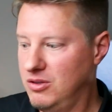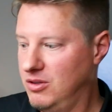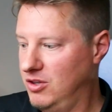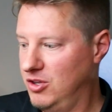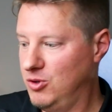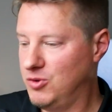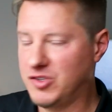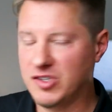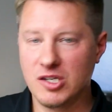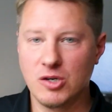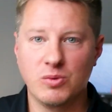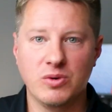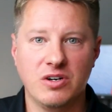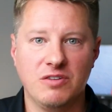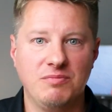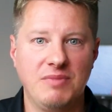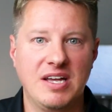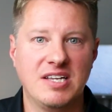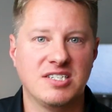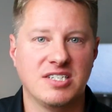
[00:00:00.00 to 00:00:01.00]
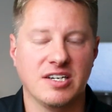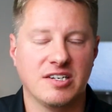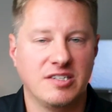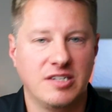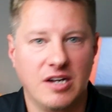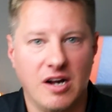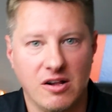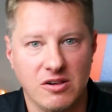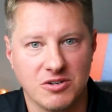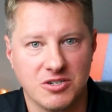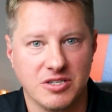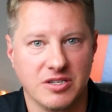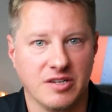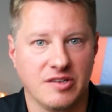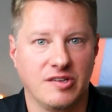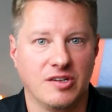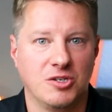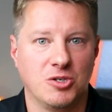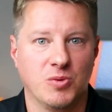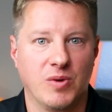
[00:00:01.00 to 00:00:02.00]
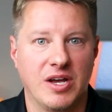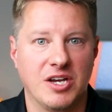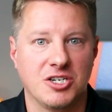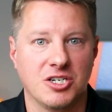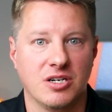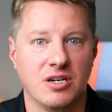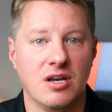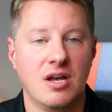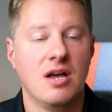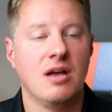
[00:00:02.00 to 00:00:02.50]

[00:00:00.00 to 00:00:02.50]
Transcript: you still would have made $60 in this situation.